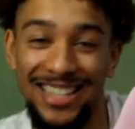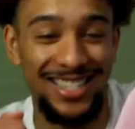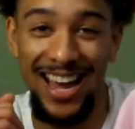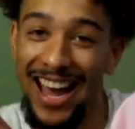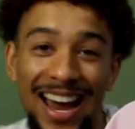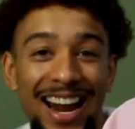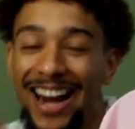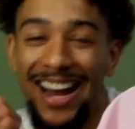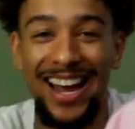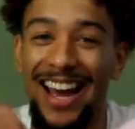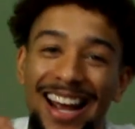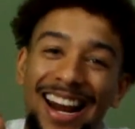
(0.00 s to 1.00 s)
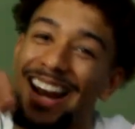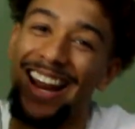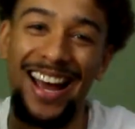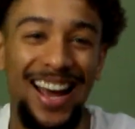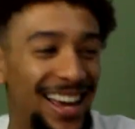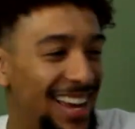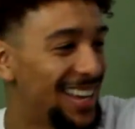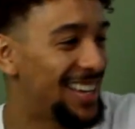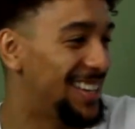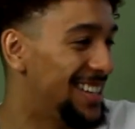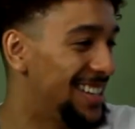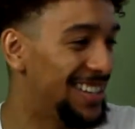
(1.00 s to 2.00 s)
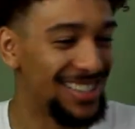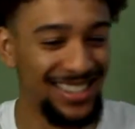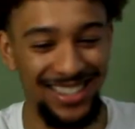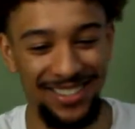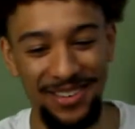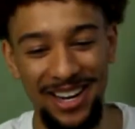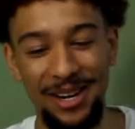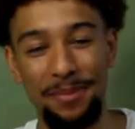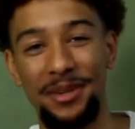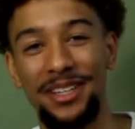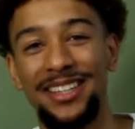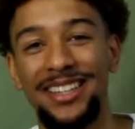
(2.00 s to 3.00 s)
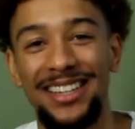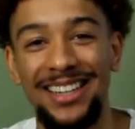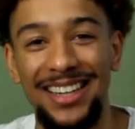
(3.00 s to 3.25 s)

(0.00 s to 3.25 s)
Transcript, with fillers: Cause nah, nah, nah, nah, nah, nah, nah, hey, that shit is fire. But